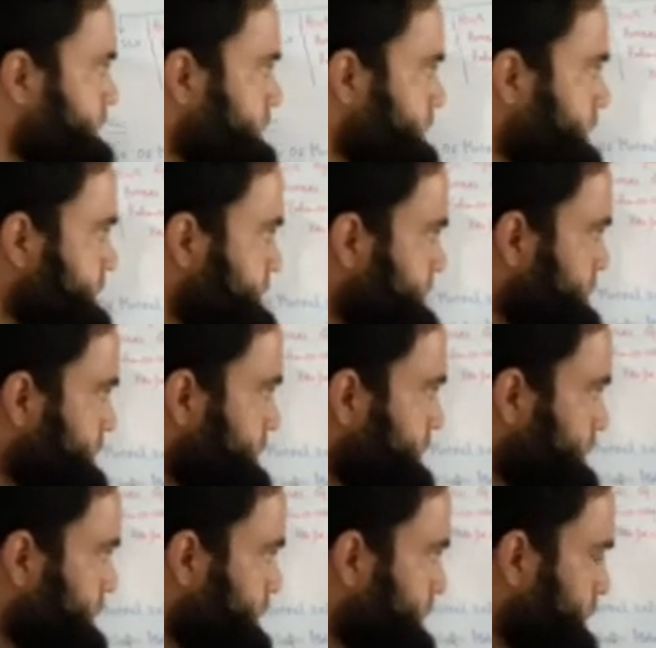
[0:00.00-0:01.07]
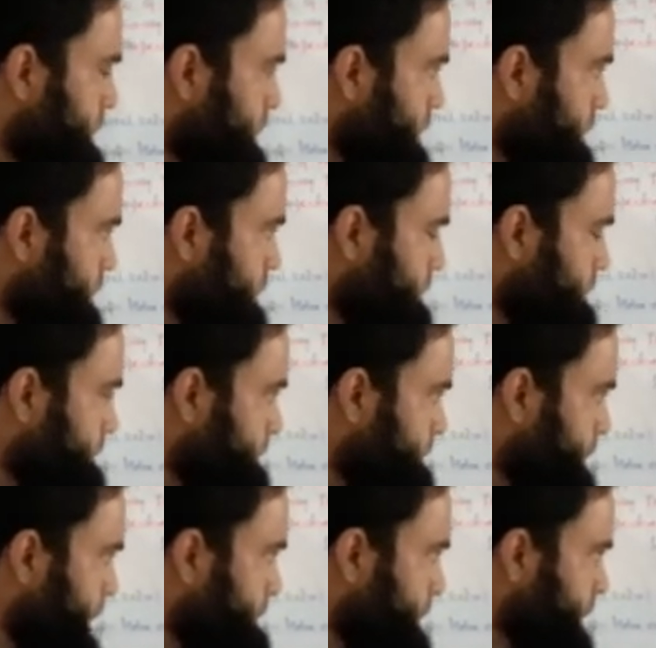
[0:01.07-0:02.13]
this
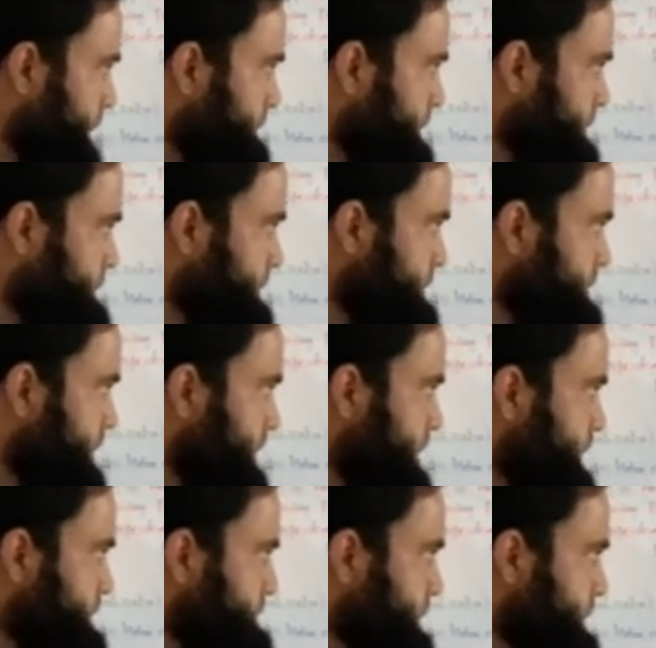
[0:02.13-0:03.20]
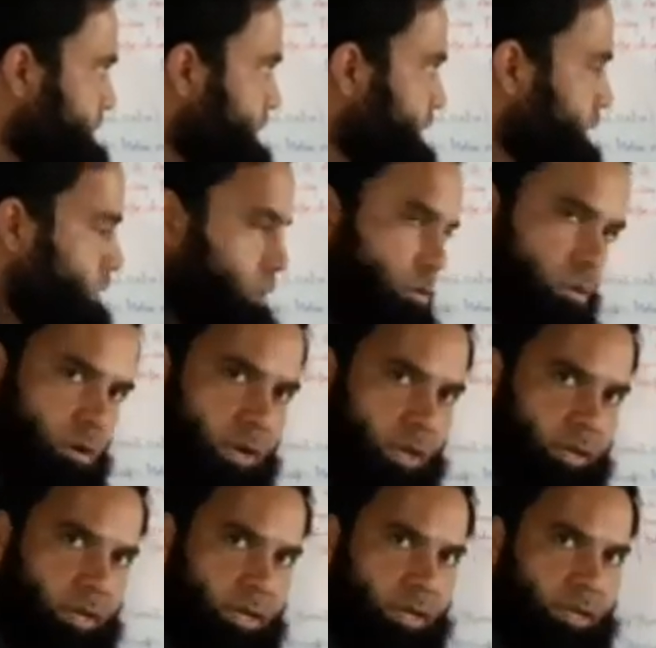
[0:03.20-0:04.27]
papillary muscles as well as the
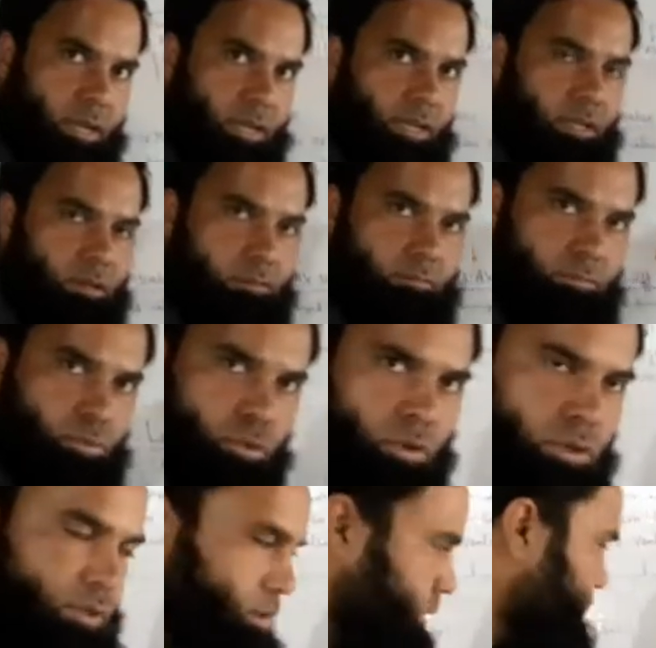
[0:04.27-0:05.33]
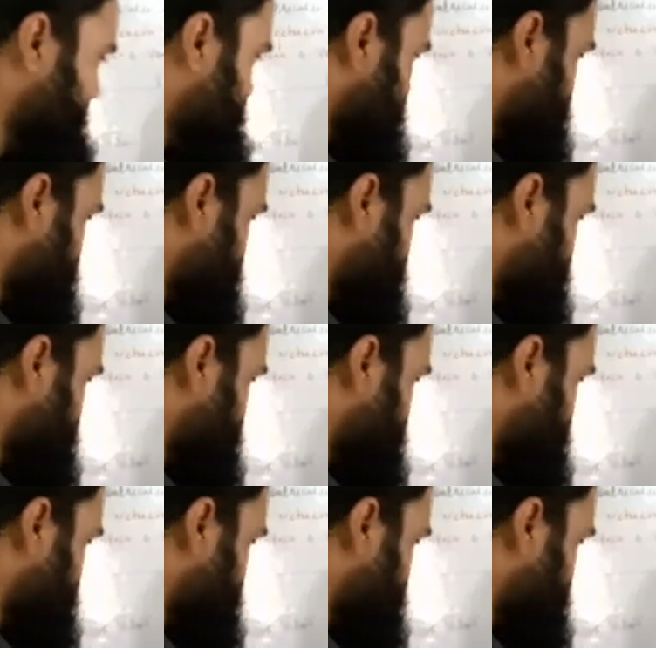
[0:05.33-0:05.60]
chordae tendineae. Both are